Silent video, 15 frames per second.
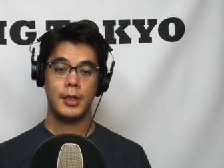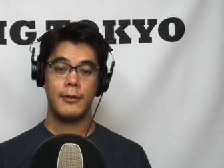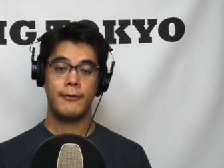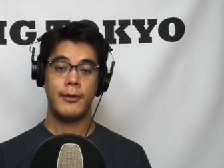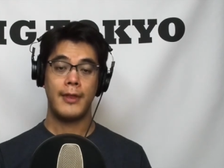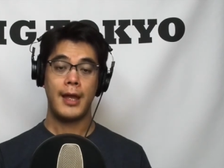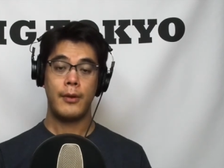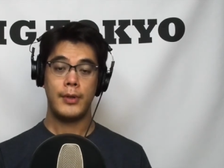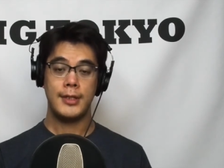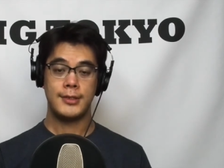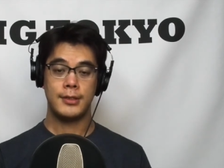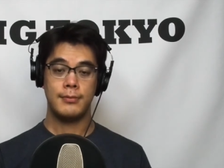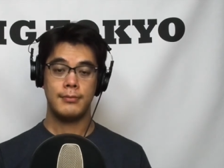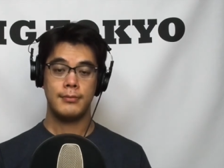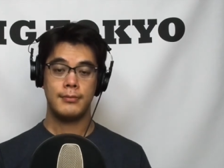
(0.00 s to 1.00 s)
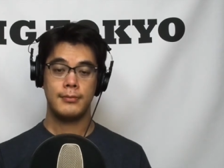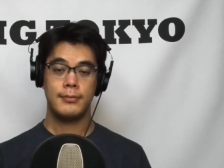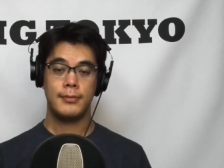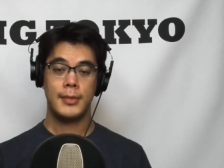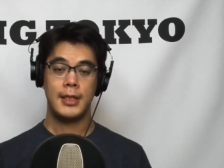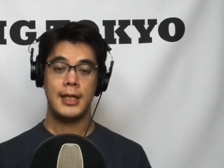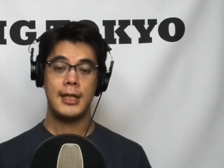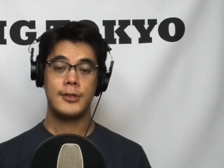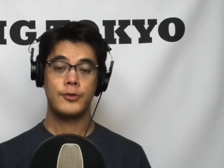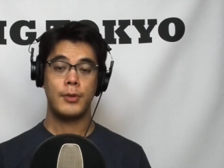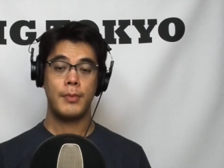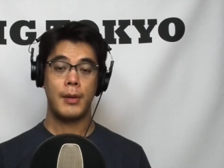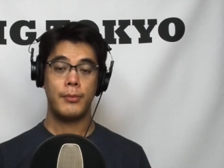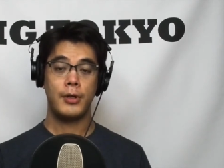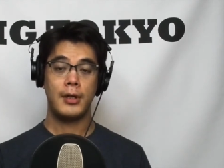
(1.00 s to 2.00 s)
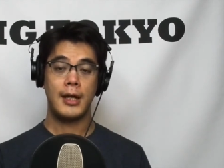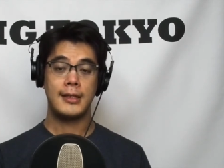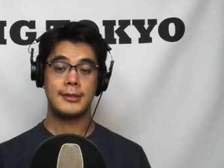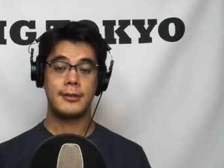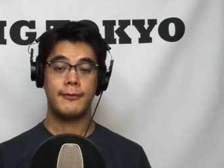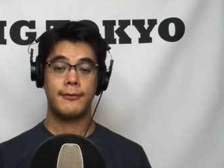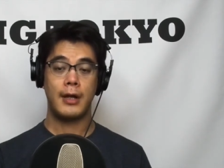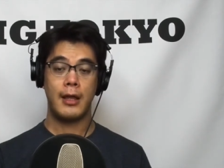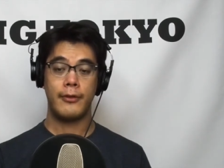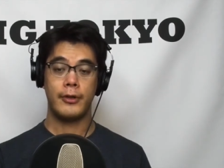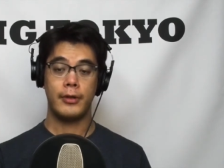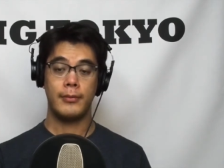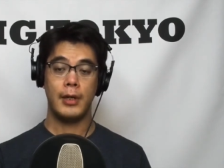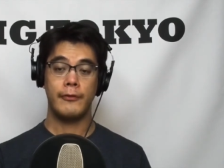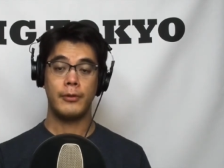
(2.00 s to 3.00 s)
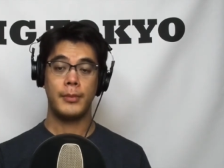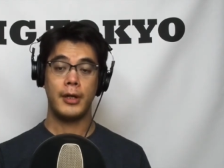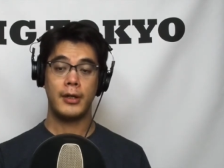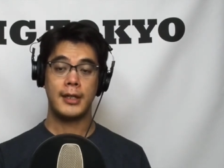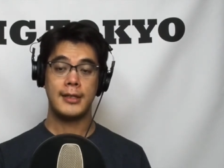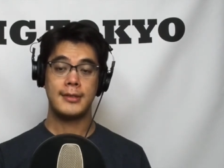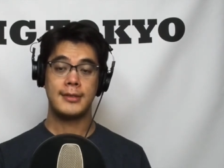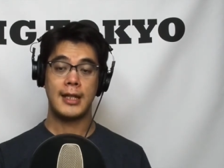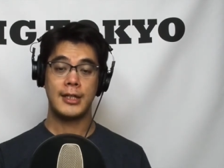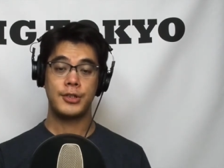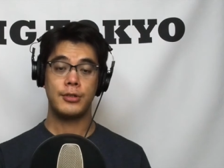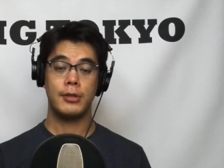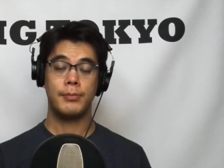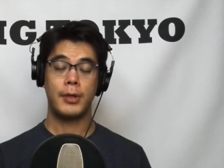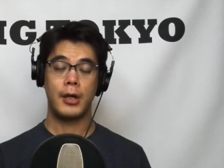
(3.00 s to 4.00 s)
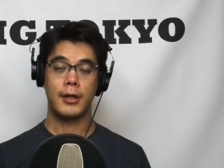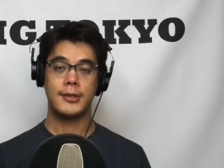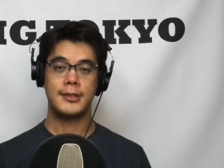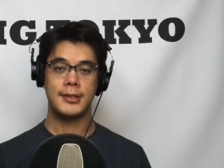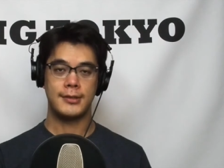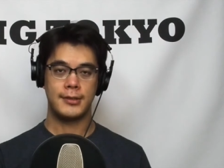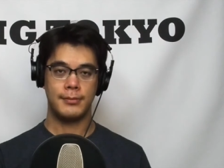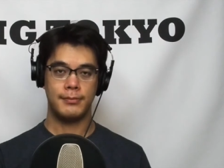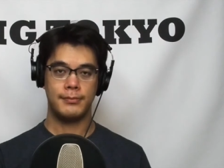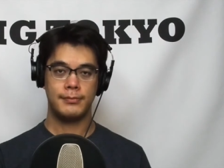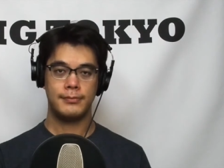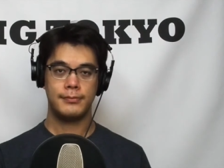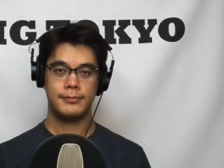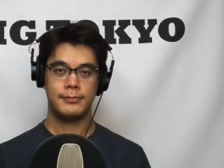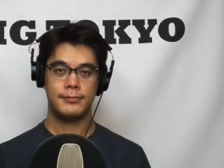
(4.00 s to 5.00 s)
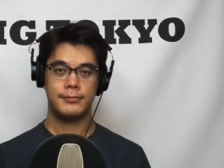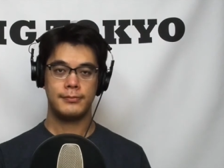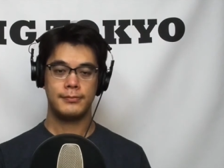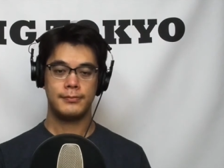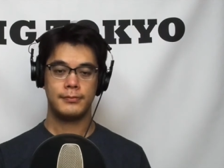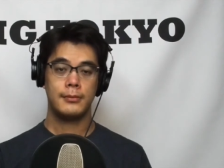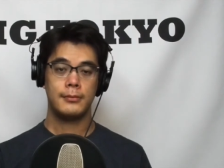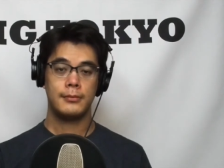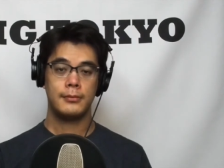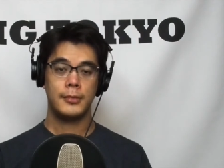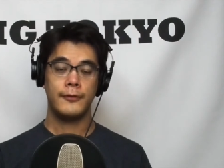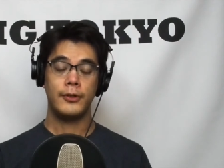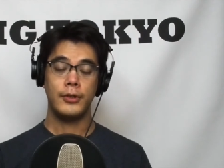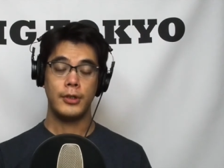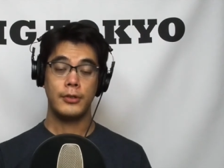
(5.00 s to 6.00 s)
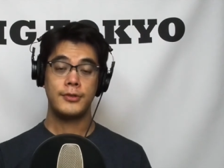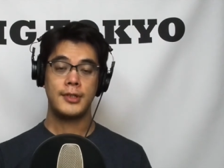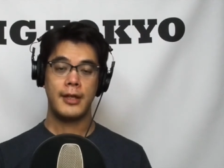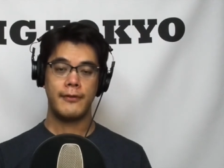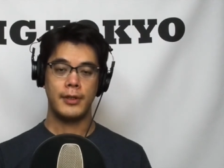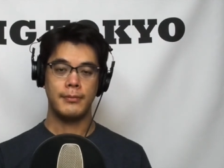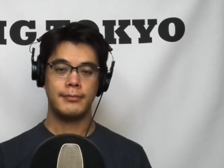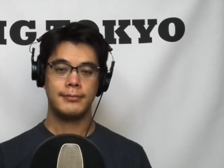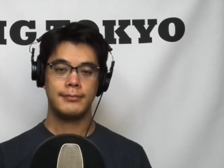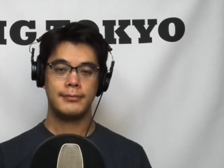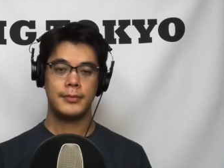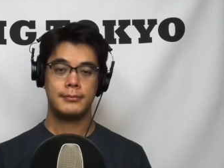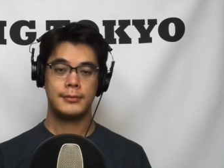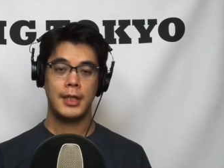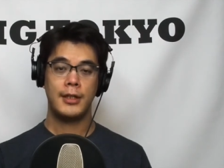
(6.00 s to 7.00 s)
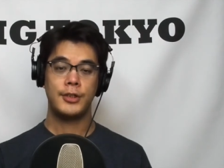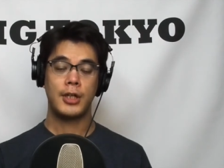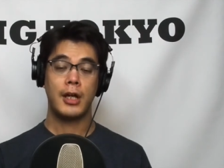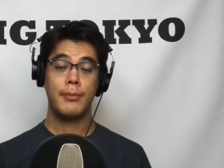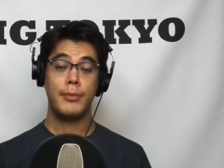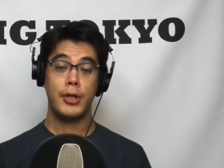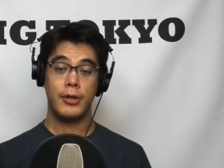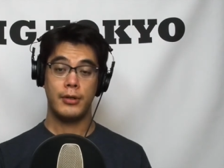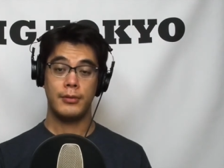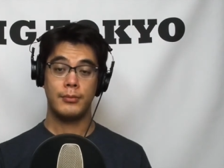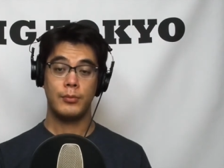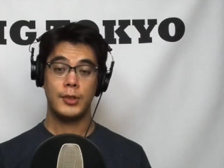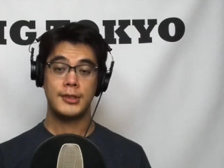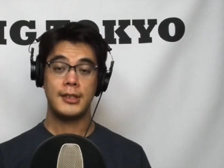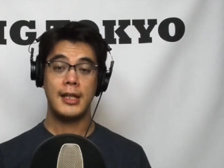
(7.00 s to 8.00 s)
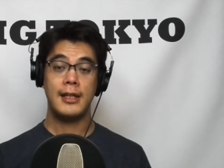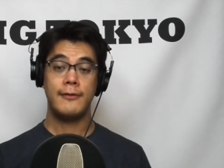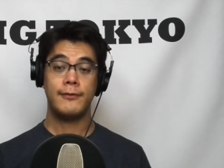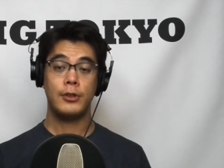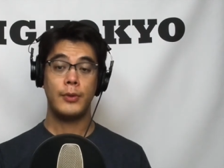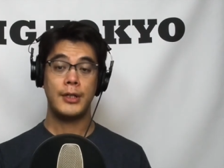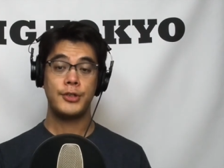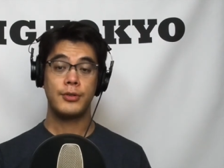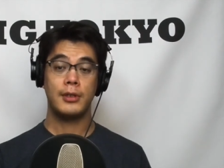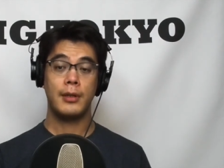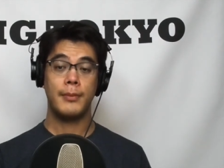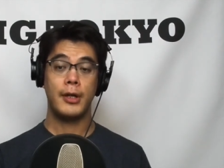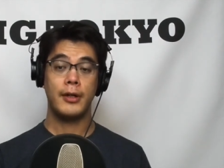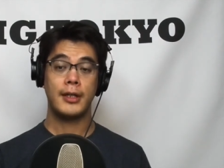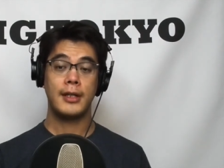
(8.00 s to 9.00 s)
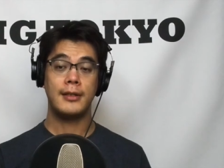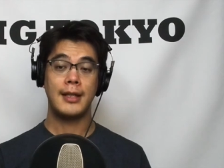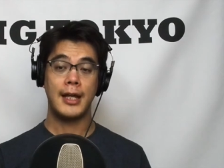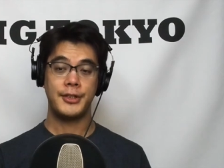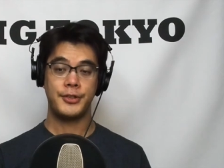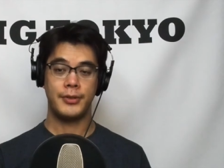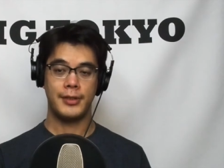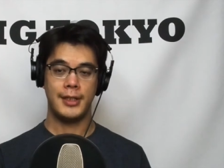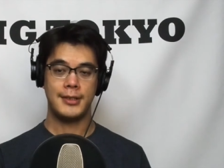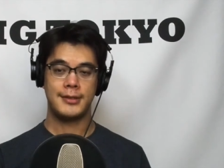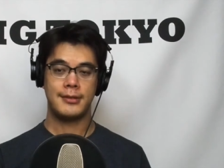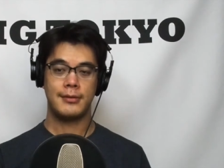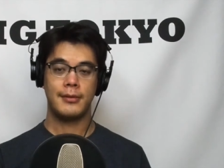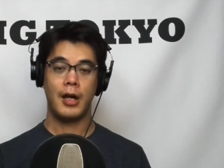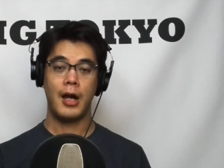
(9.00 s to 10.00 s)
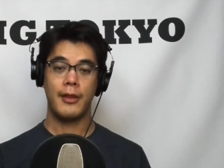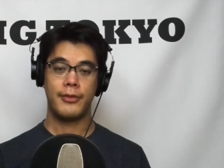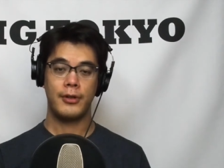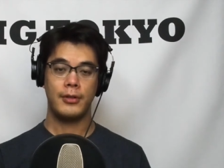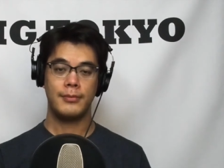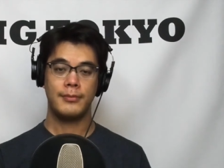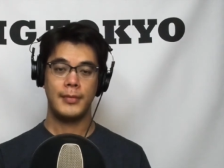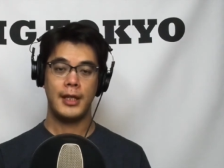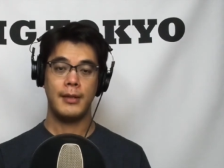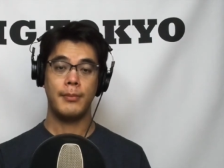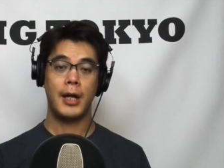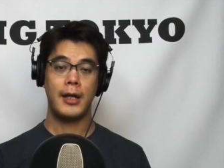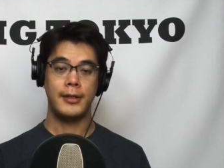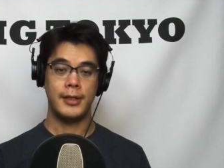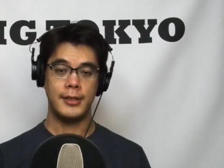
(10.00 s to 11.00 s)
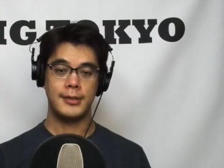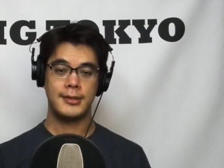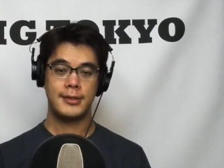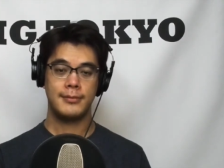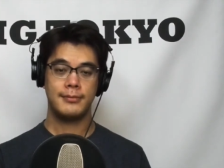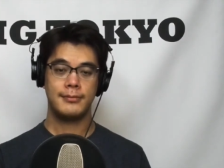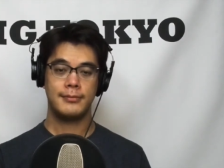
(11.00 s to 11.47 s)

For that reason, he is remembered as the father of America's national park system. Footnote 7 John Muir was an influential American naturalist, author, and botanist.